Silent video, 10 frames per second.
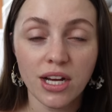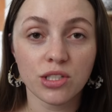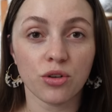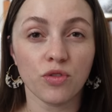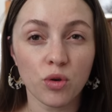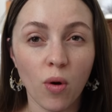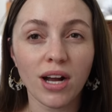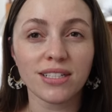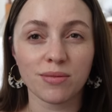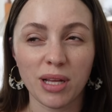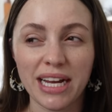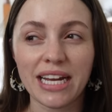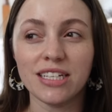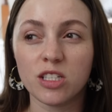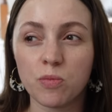So if you want some like
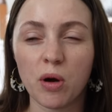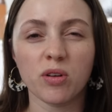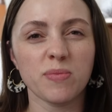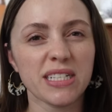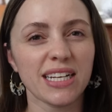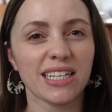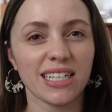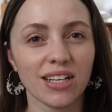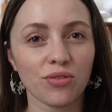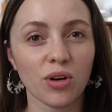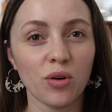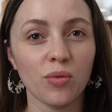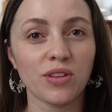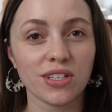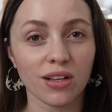inspo to be like cutthroat
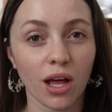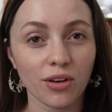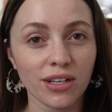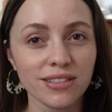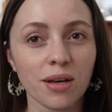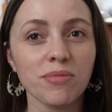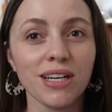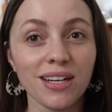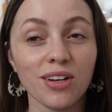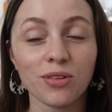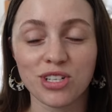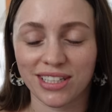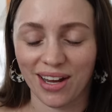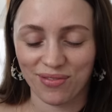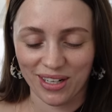with decluttering something, go
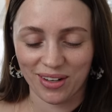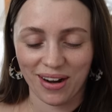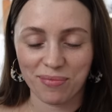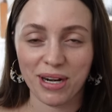check that video out.